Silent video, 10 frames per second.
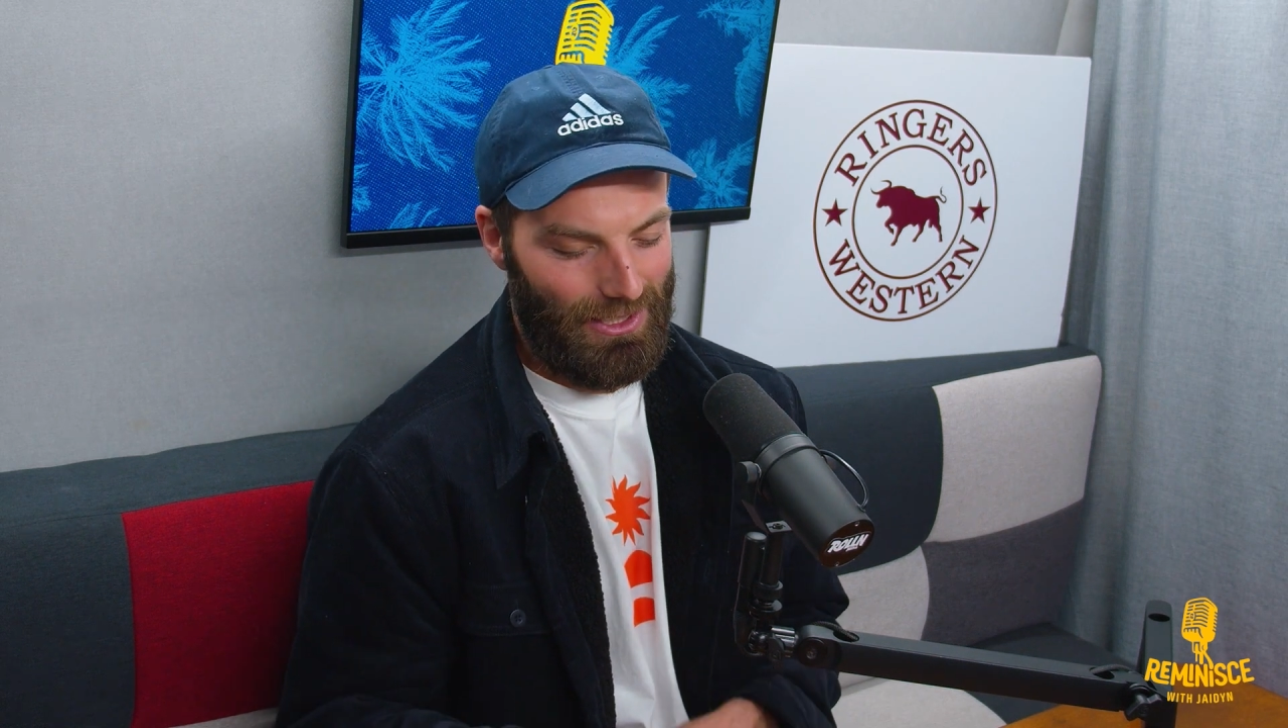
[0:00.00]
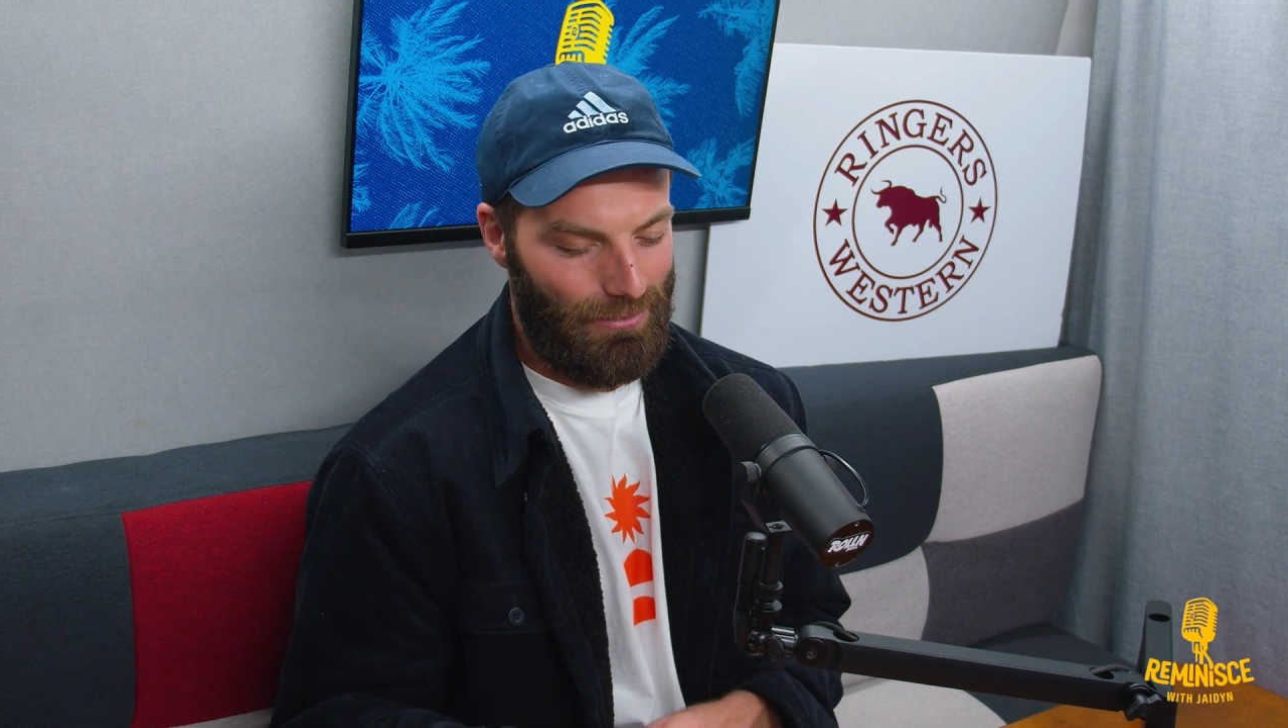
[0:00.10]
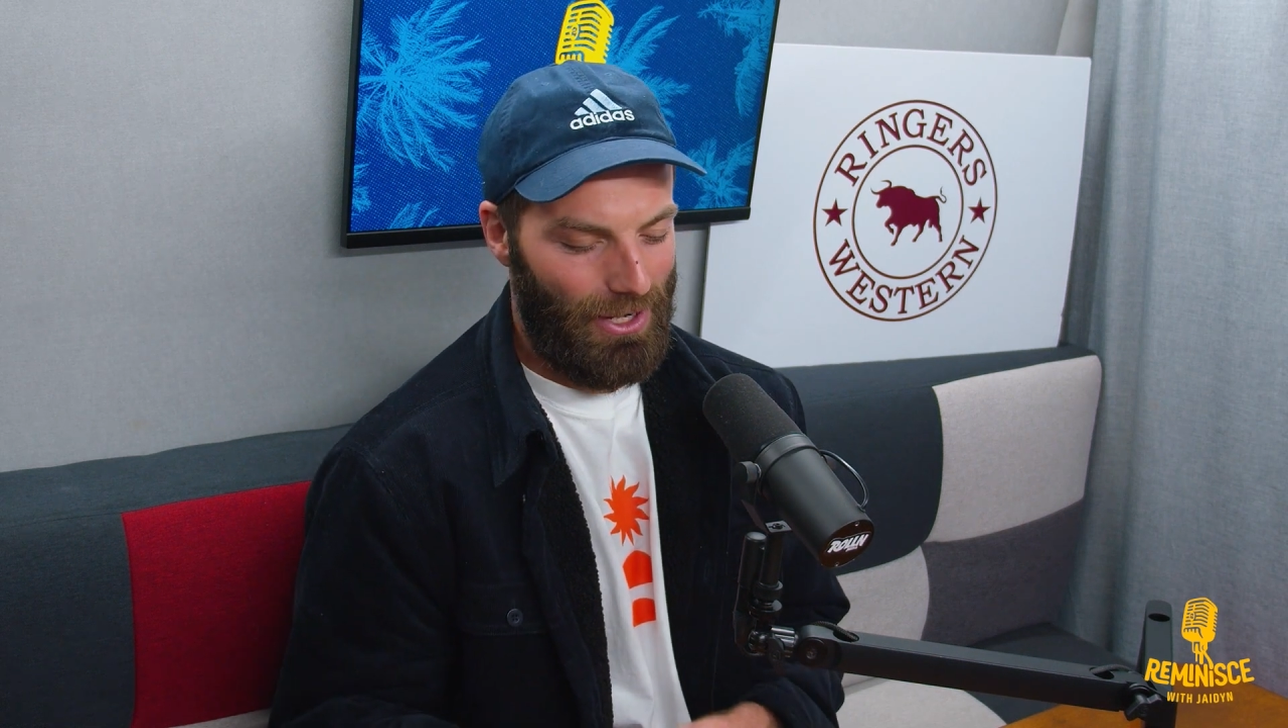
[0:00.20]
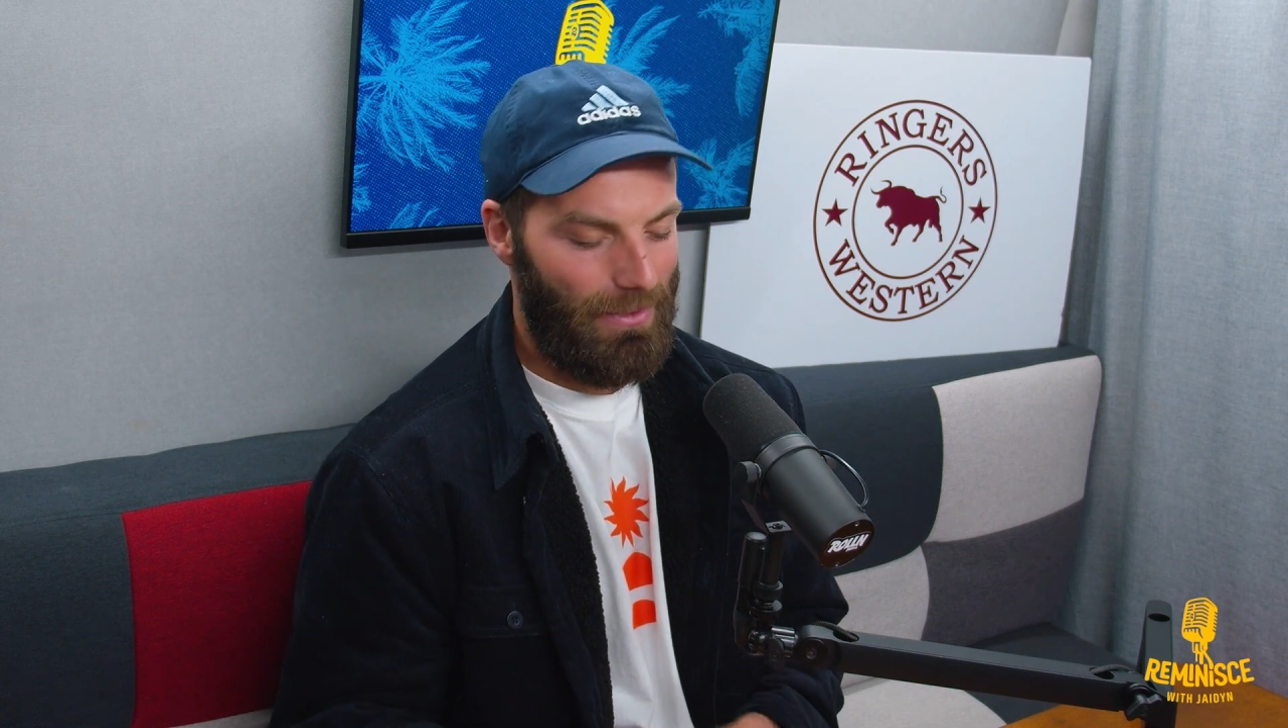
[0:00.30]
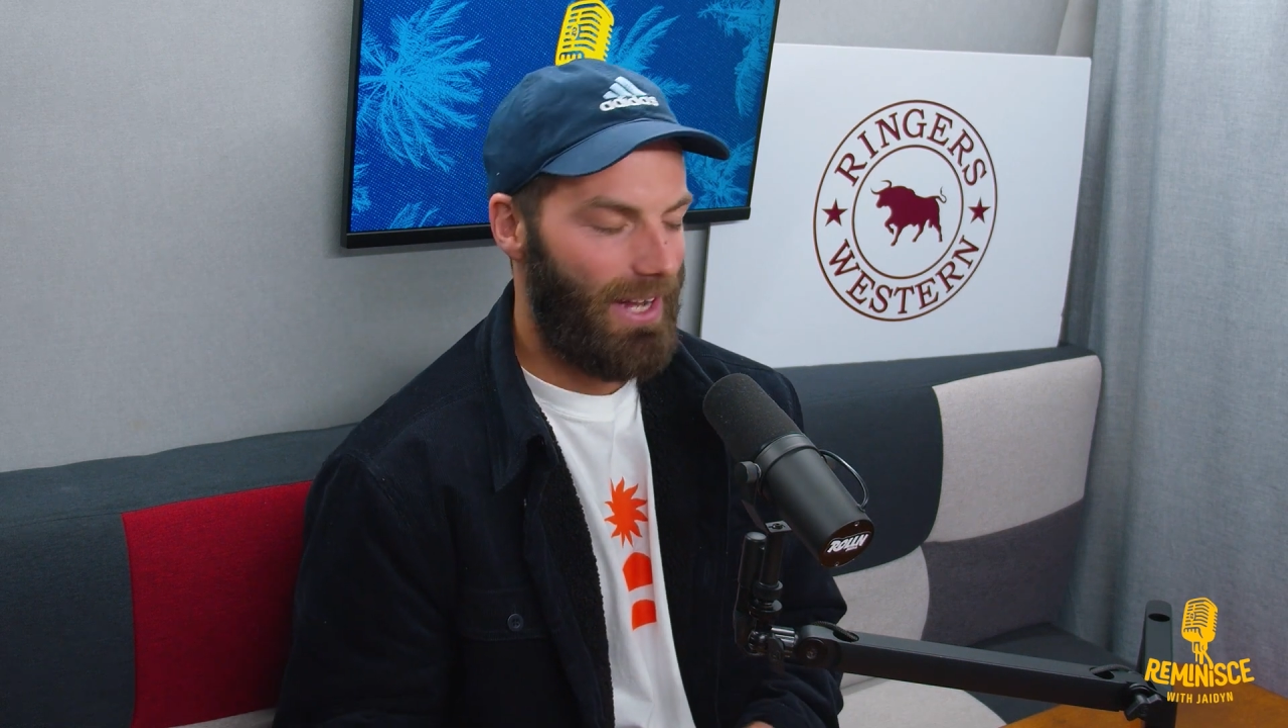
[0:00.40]

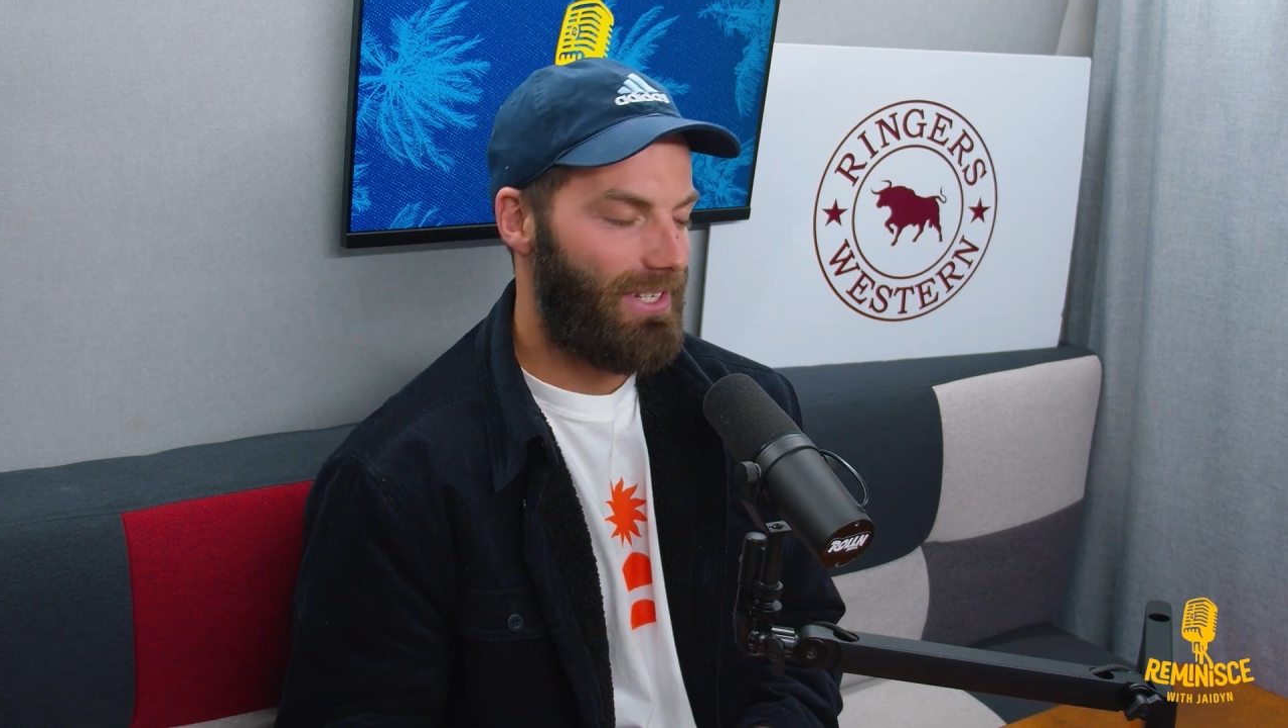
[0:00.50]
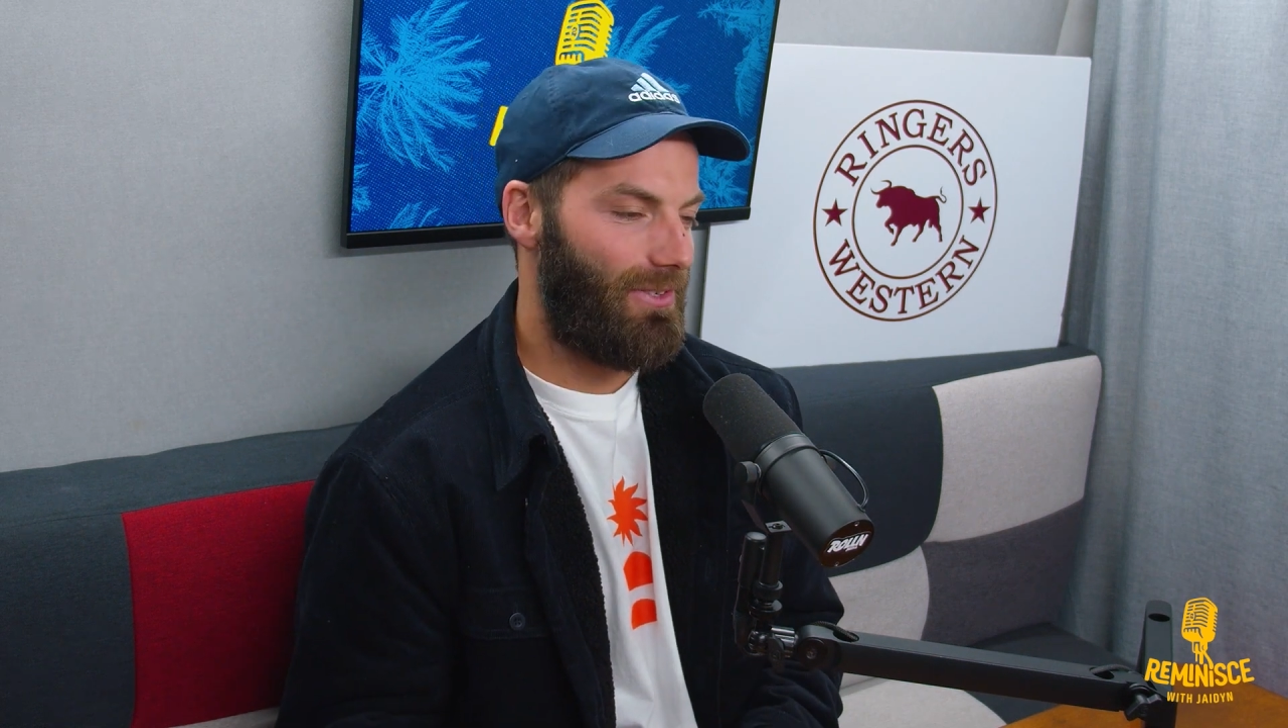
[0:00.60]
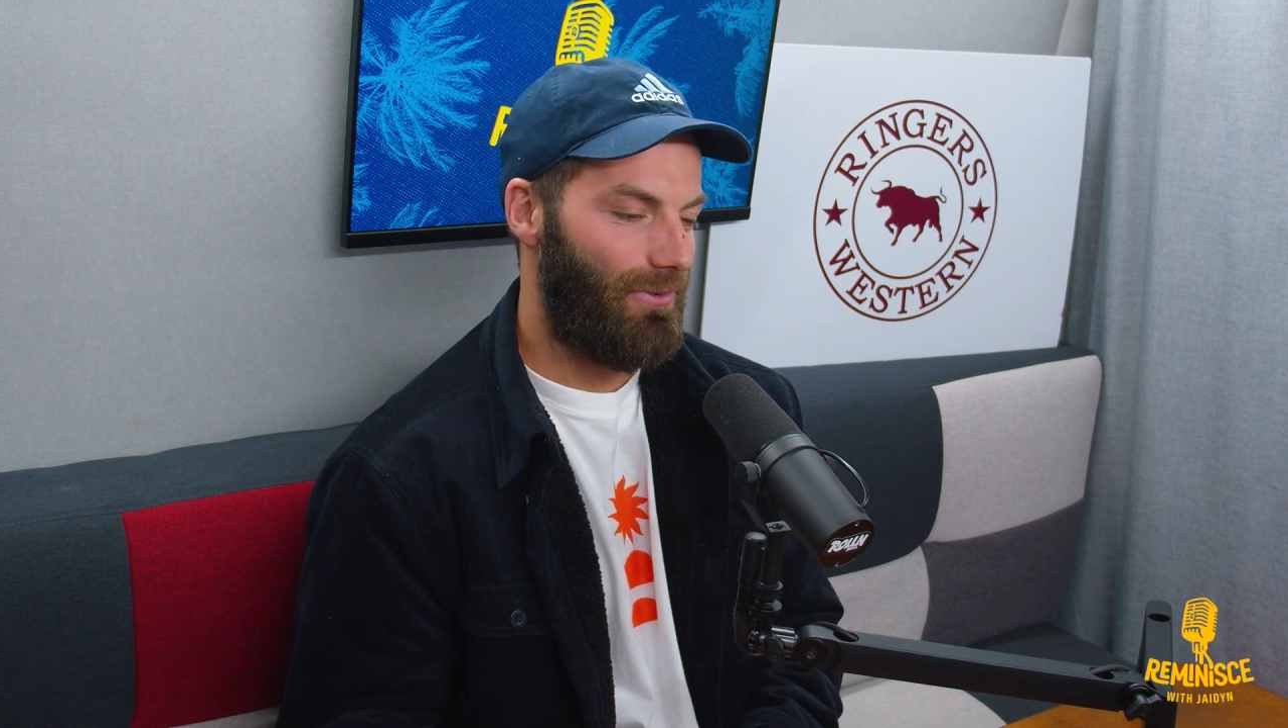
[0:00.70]
pretty much